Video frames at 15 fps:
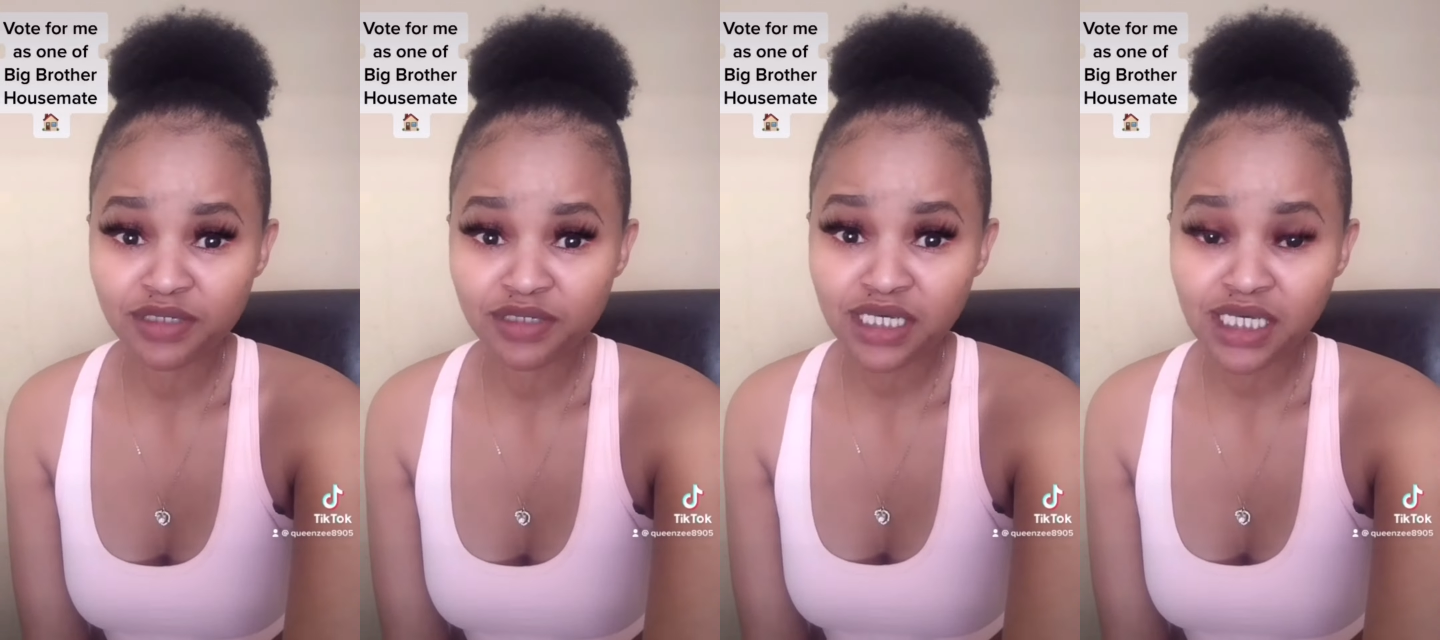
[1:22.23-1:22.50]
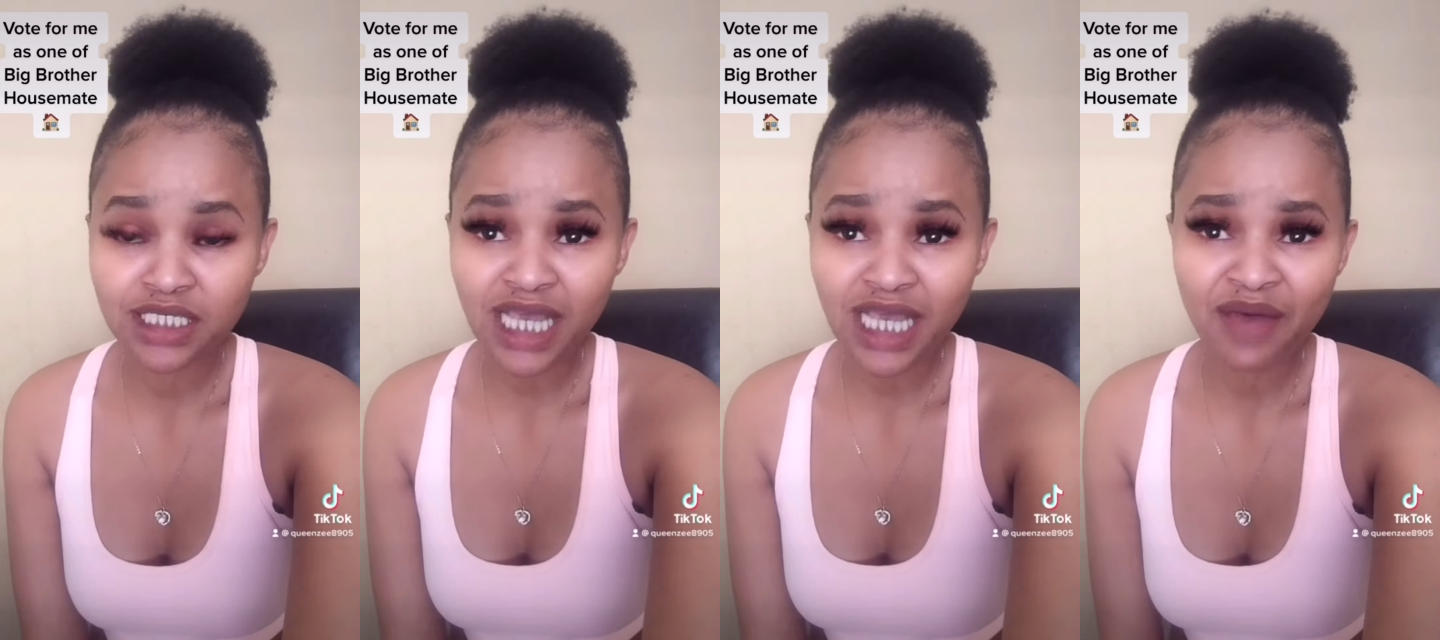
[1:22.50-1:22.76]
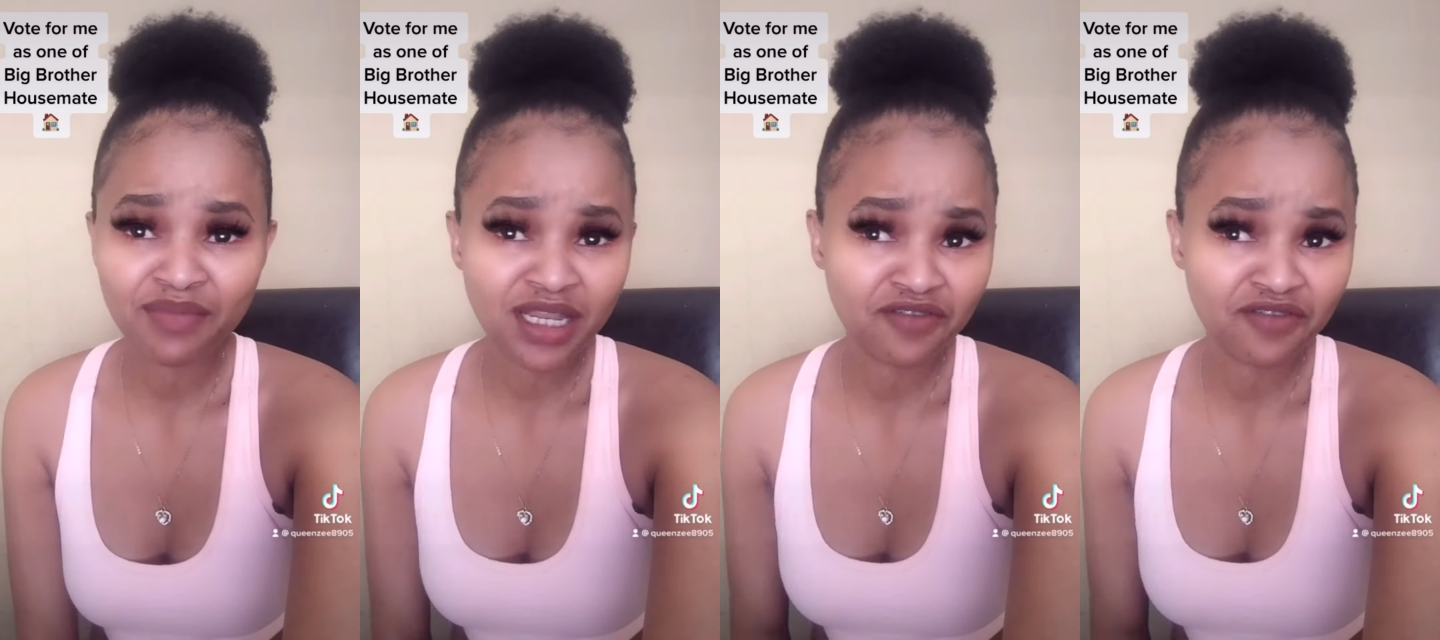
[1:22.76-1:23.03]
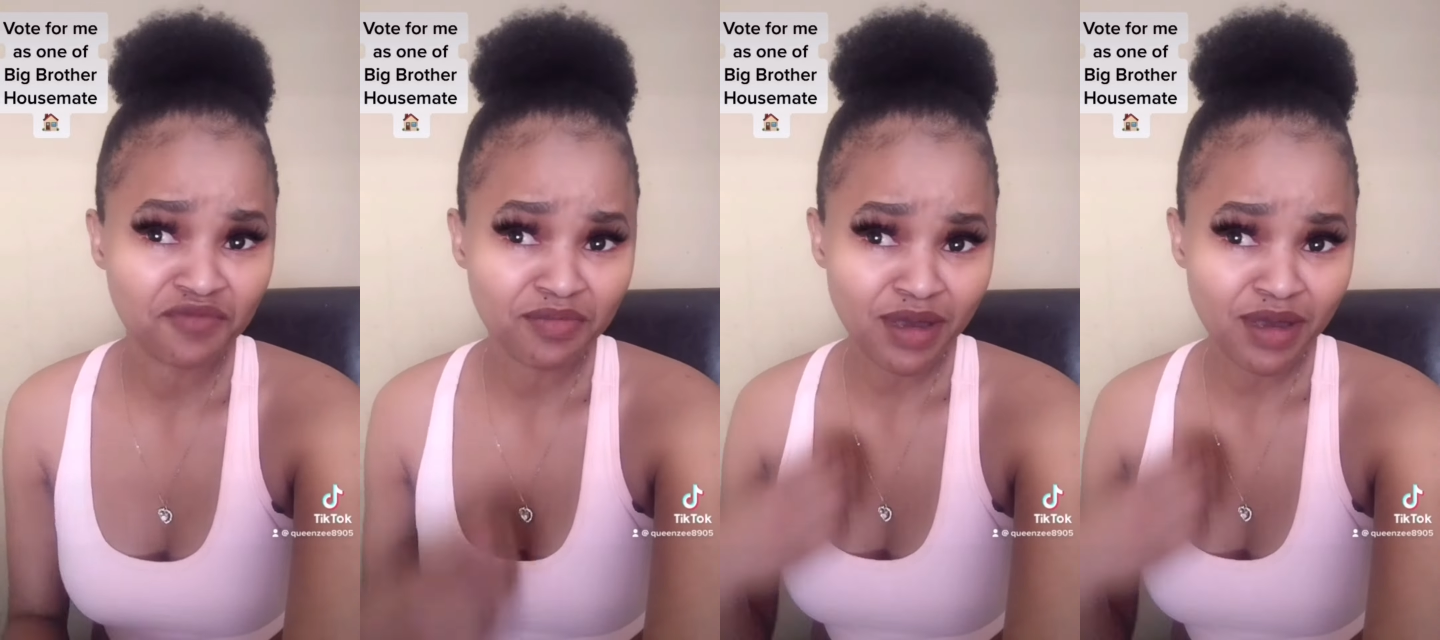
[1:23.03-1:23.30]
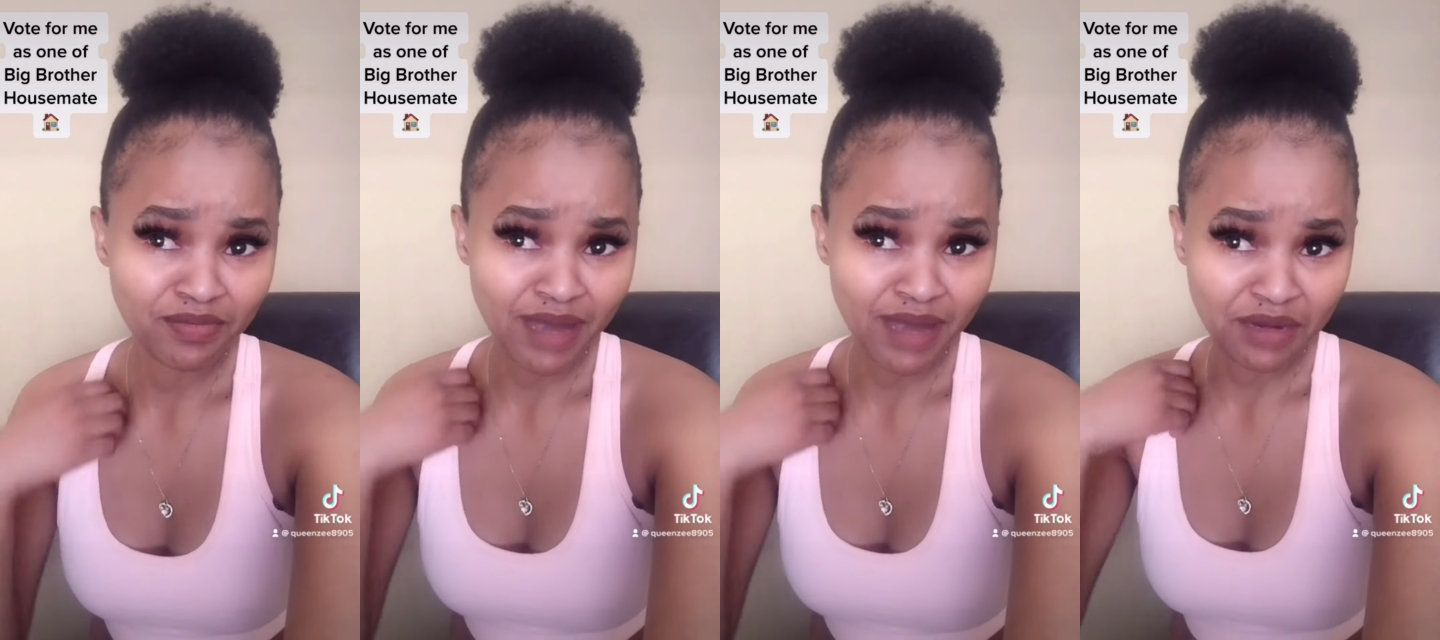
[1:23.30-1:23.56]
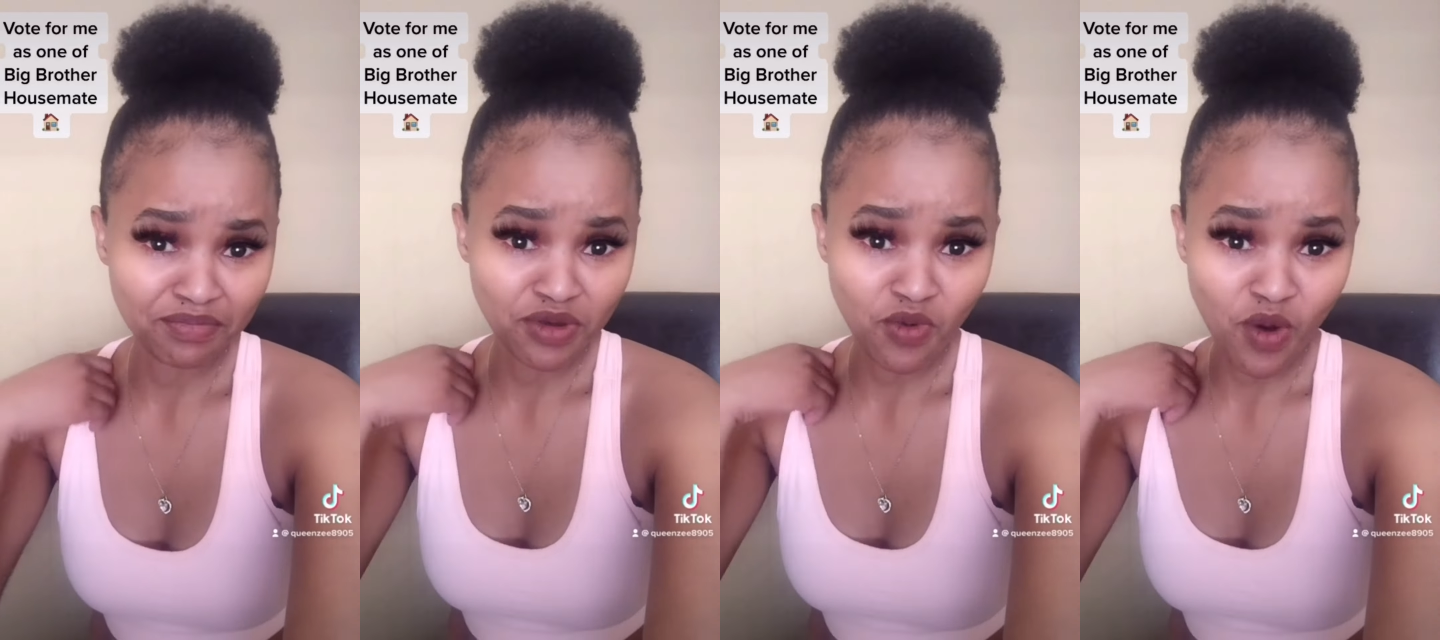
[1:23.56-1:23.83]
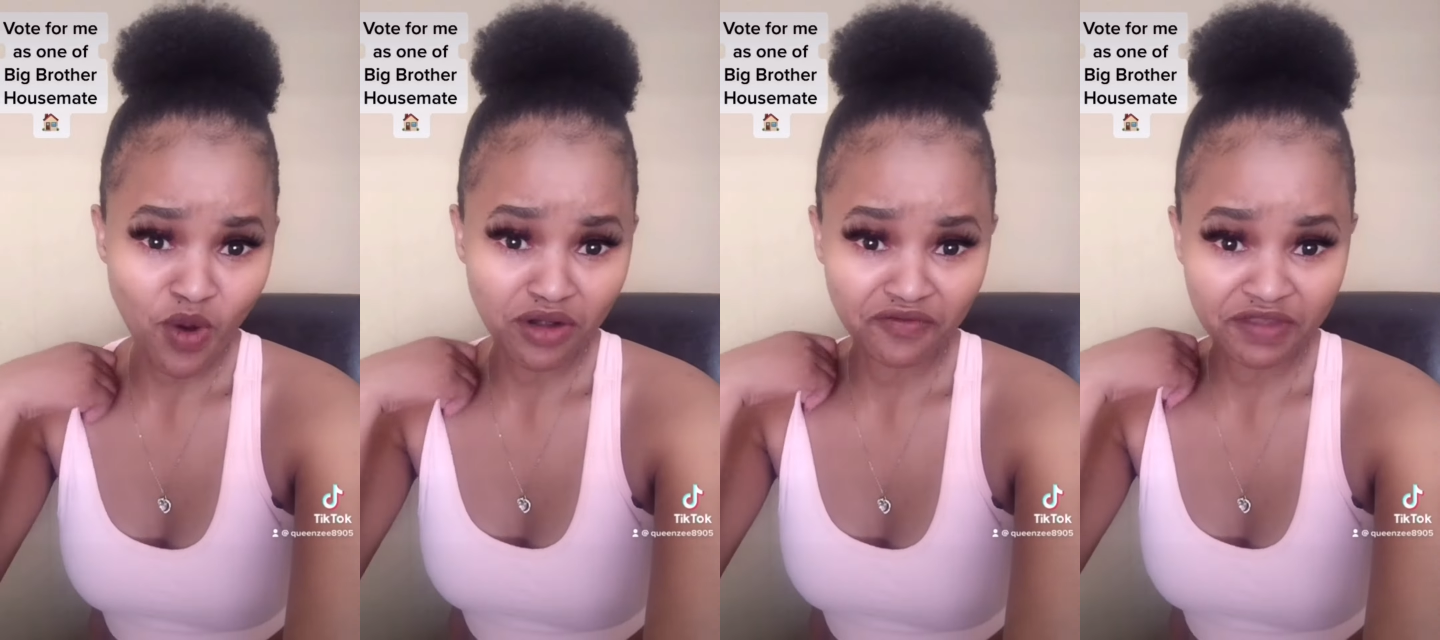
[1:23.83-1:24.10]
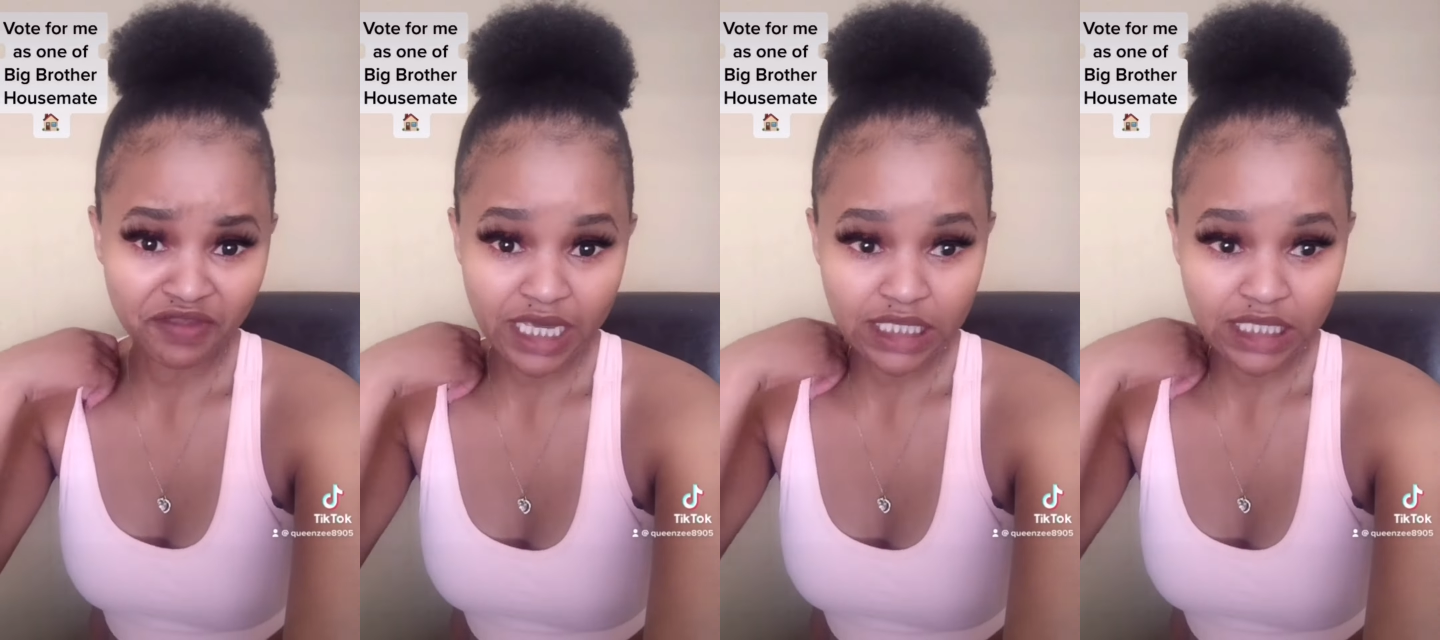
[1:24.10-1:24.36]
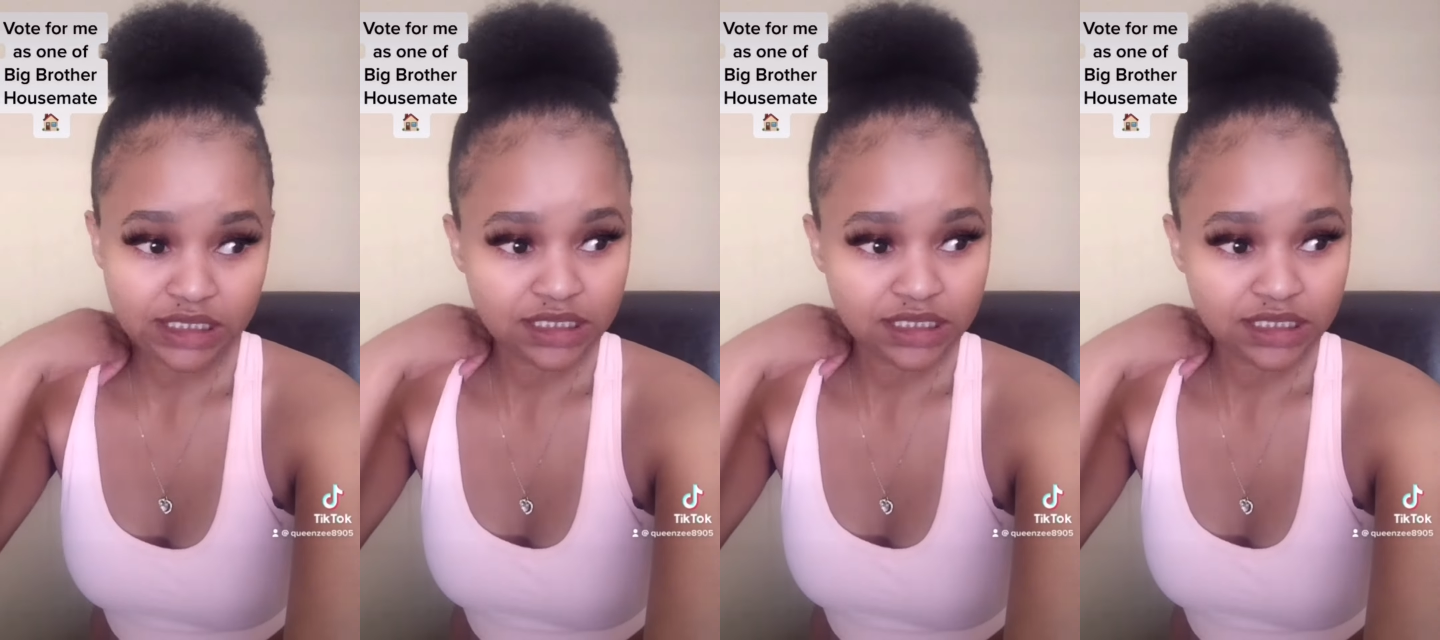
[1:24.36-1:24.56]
because I believe maybe I might be one of the